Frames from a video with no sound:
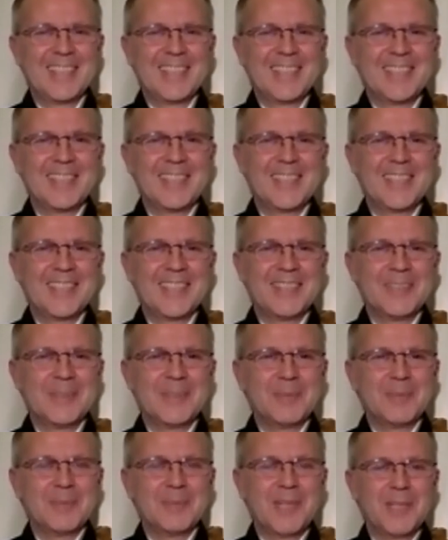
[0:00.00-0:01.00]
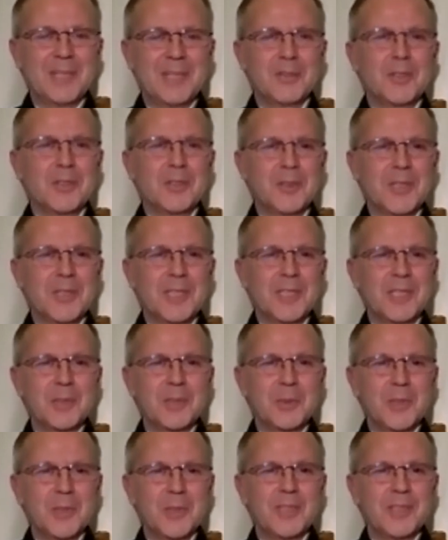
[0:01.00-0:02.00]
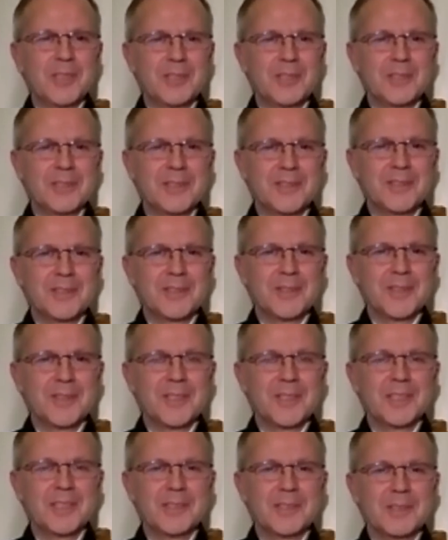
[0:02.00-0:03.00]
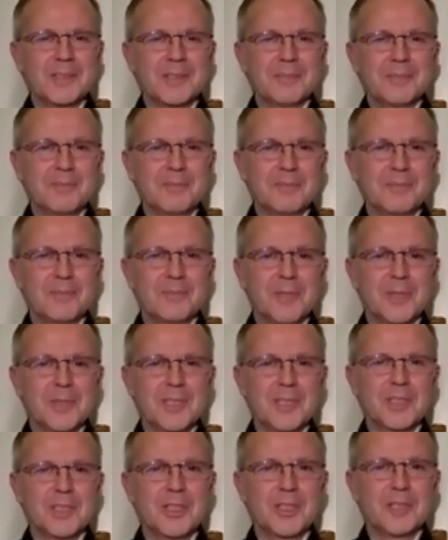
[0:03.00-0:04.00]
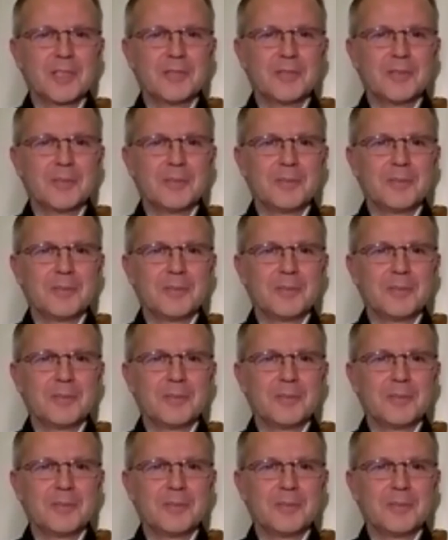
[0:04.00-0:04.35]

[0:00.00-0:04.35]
I I I'd already quit you know all the all the stuff